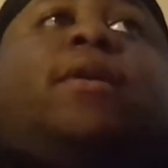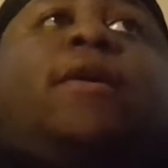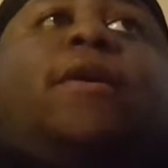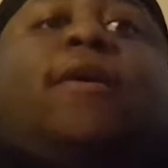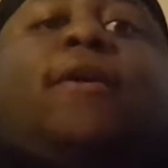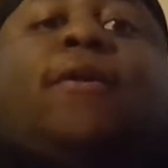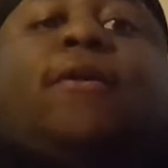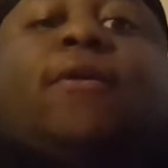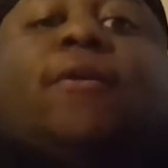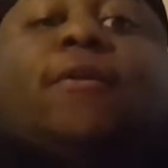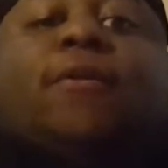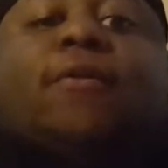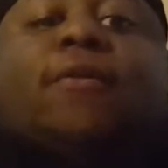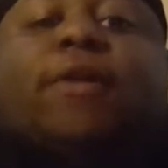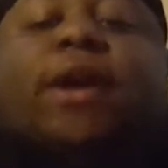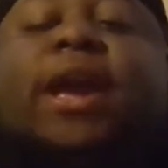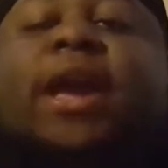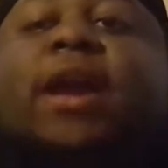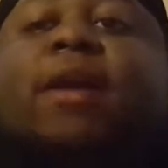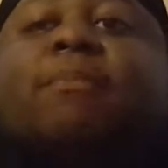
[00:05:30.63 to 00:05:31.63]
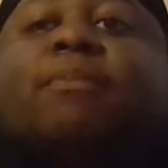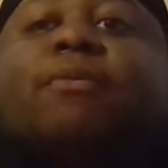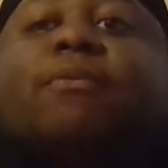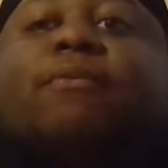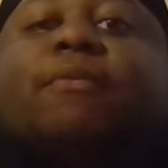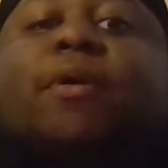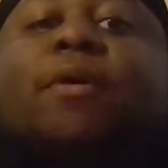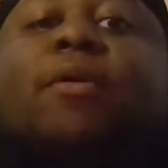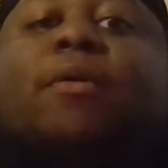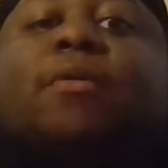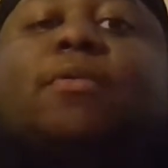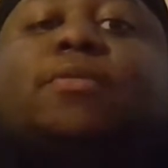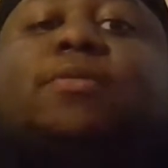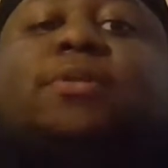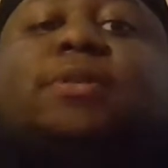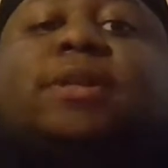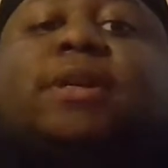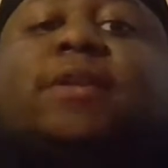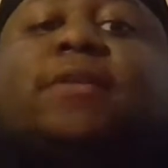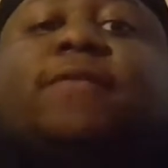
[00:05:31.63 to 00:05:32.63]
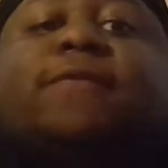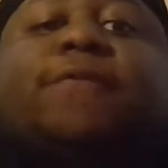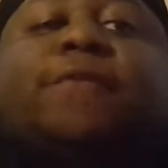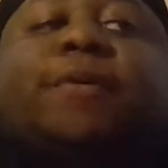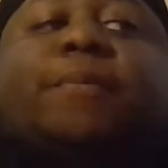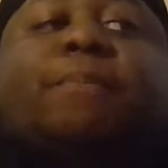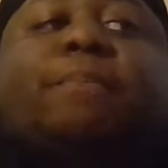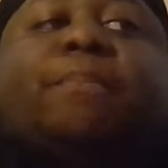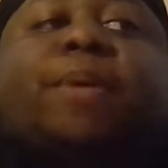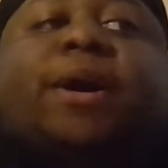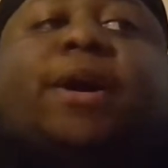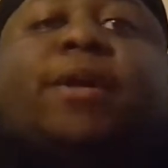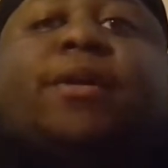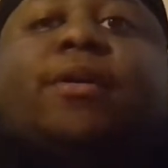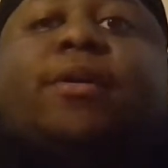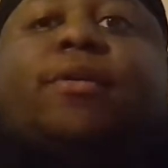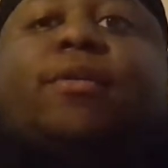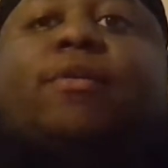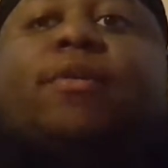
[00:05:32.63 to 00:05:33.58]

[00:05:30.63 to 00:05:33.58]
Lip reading: oh, Amber Rose did it for the better,